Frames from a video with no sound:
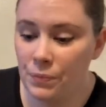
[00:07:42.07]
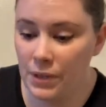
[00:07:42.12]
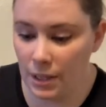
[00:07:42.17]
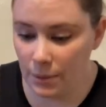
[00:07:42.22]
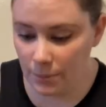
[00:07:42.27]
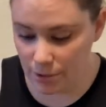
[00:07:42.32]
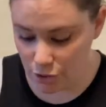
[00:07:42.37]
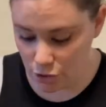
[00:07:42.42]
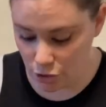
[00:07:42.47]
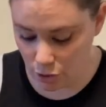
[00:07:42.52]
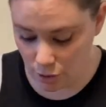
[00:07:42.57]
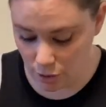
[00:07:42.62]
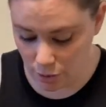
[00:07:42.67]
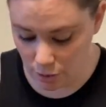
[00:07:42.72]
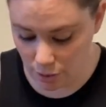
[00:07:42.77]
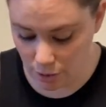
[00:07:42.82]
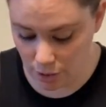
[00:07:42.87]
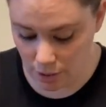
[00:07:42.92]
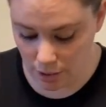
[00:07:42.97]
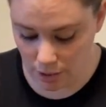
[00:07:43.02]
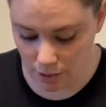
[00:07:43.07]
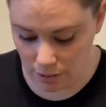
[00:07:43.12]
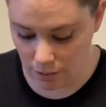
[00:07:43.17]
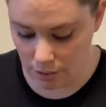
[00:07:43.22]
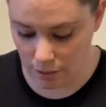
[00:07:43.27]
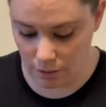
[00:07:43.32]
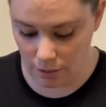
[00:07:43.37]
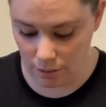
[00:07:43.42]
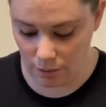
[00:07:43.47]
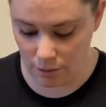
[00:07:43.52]
I would turn
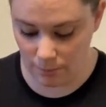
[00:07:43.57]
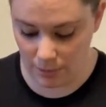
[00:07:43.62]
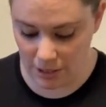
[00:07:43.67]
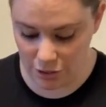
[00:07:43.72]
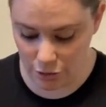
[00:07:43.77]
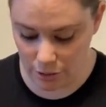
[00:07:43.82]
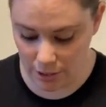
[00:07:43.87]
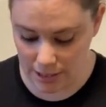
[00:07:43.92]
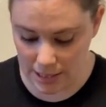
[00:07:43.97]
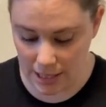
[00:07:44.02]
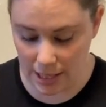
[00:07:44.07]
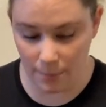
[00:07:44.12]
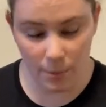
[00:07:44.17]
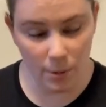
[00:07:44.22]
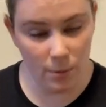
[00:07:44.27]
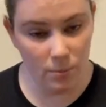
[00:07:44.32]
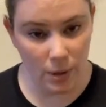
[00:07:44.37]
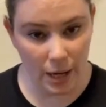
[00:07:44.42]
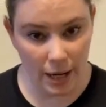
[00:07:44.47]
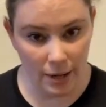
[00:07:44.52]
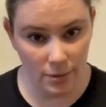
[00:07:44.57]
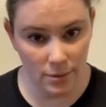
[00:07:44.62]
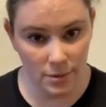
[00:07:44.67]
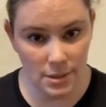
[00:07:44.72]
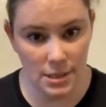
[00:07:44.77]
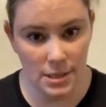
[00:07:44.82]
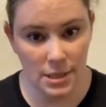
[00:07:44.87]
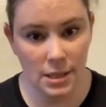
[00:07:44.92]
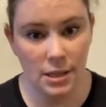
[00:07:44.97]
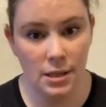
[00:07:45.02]
the measuring tape around